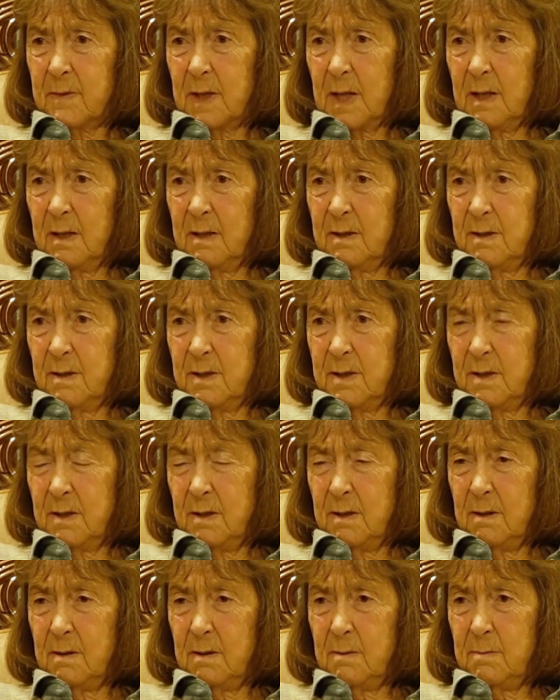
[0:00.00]
and
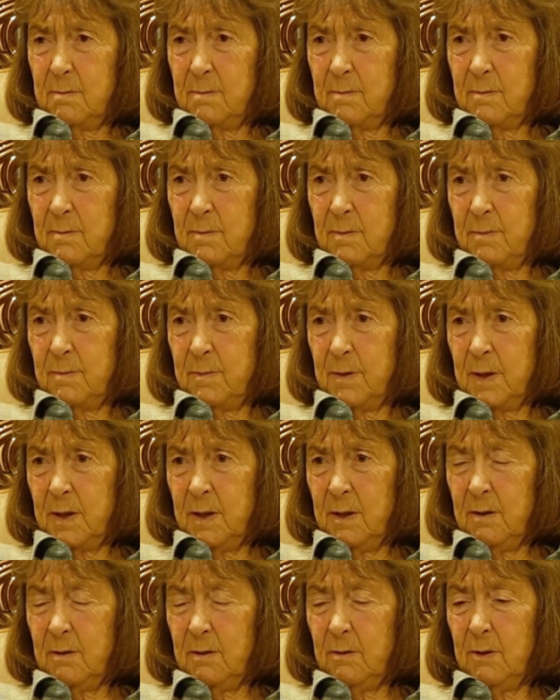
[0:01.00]

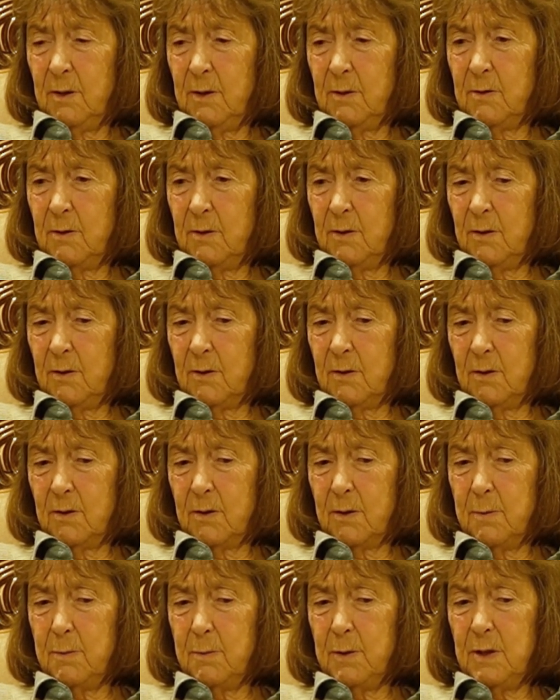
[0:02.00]
local
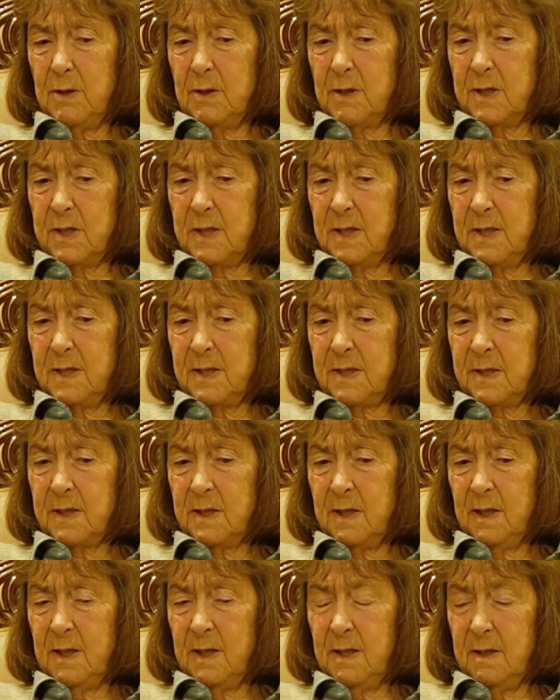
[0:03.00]
communities
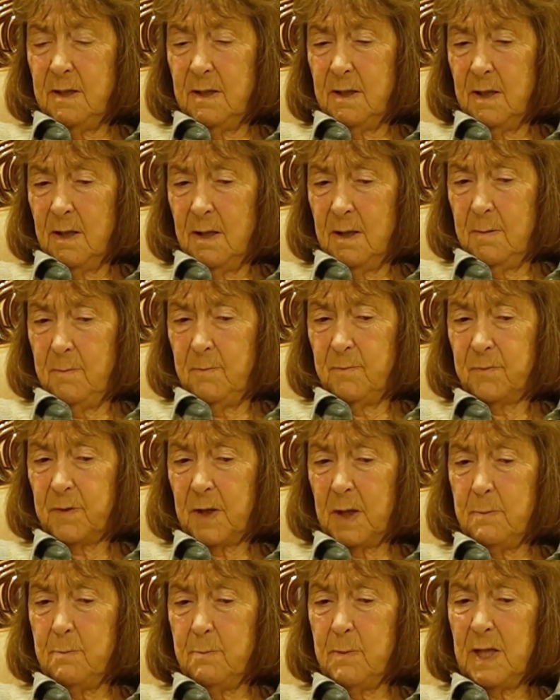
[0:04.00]
in
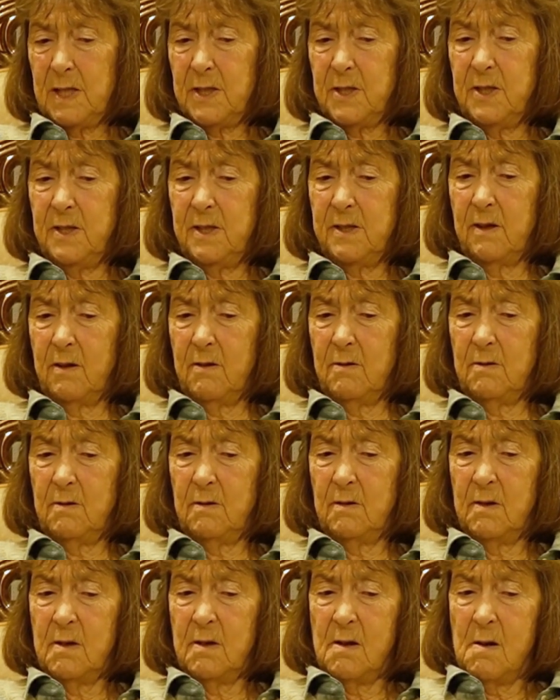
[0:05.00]
Mechi zone.
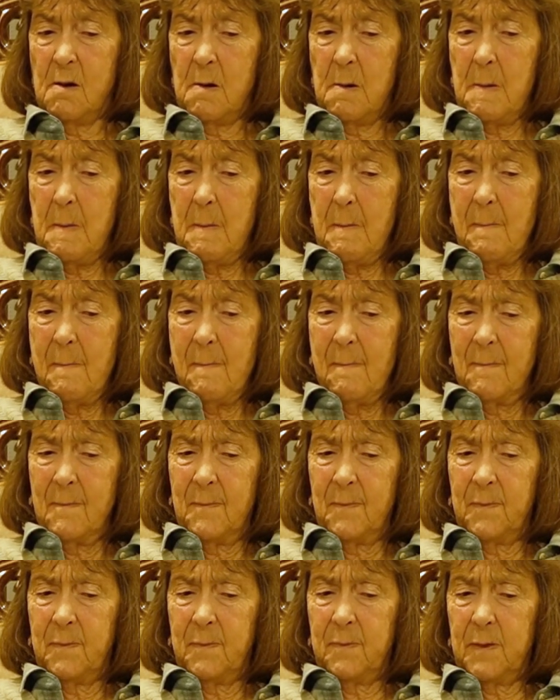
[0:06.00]

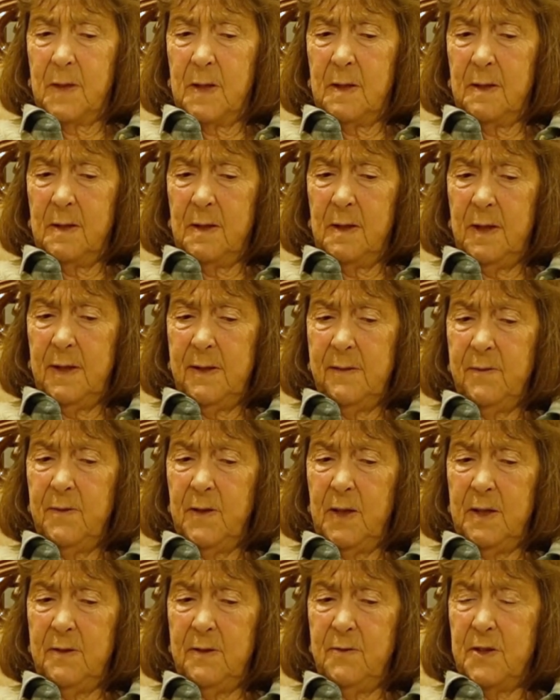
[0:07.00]
In
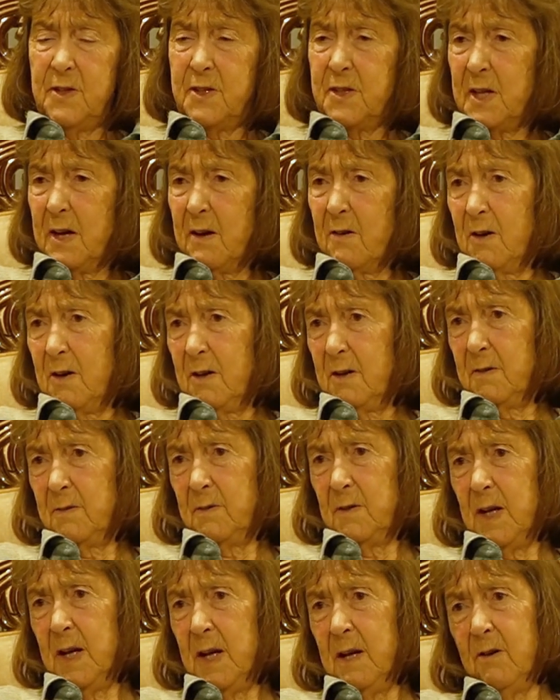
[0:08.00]
the
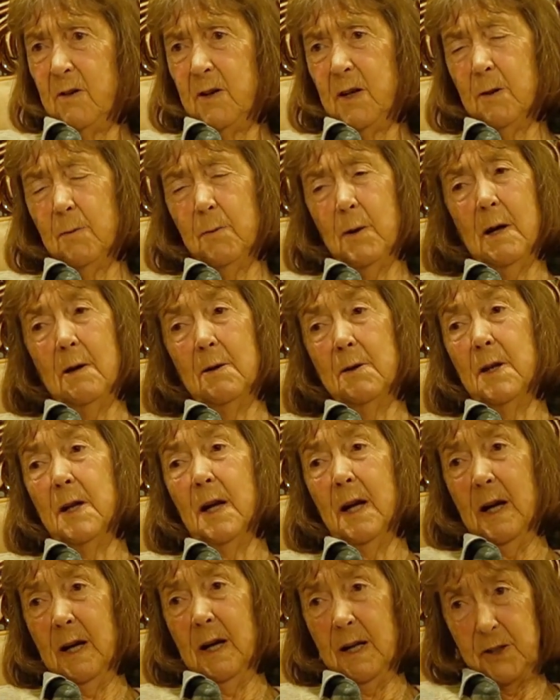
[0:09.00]
Dharan area, where
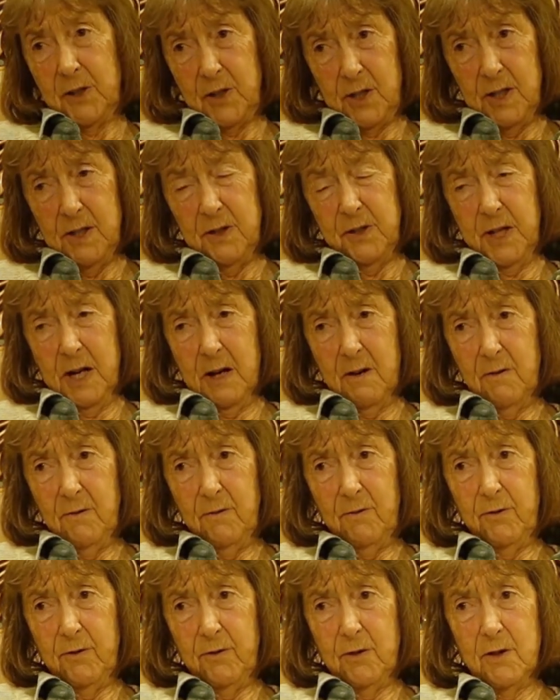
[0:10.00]
actually Dharan
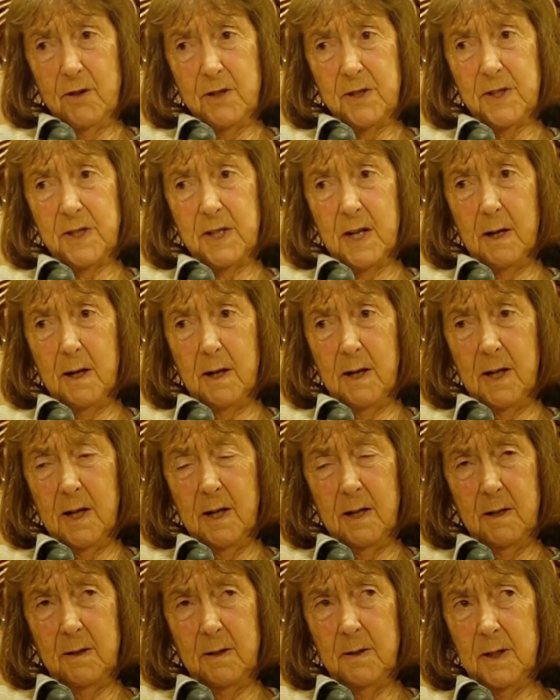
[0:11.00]
forest,
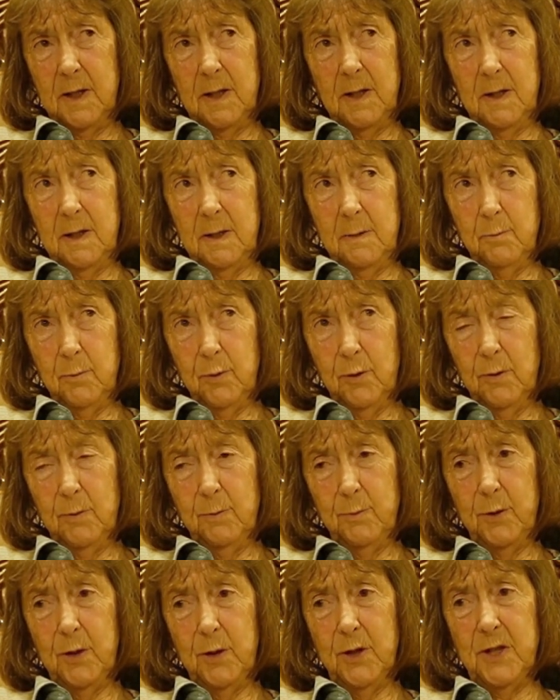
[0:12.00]
it called
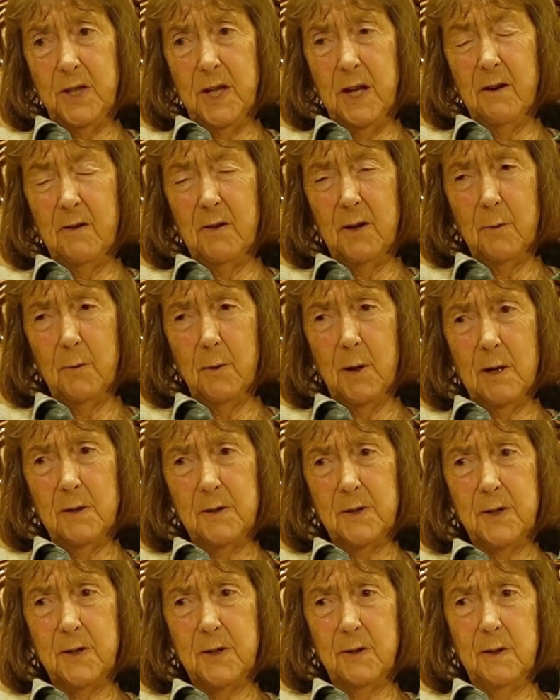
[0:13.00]
for the area where I
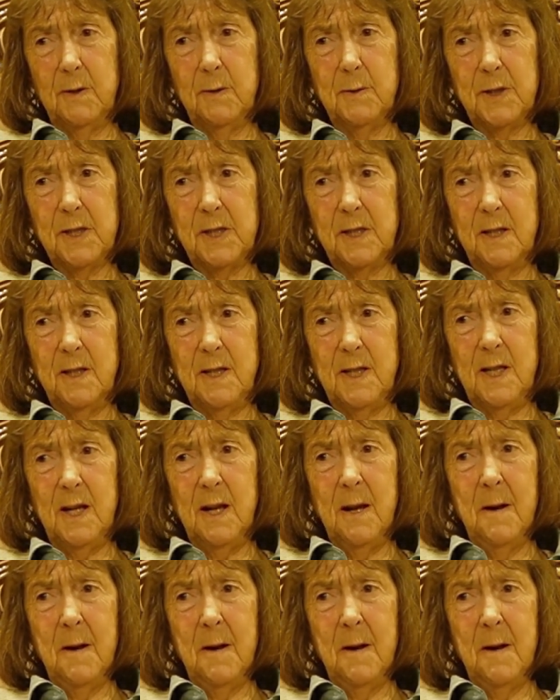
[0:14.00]
was doing the study,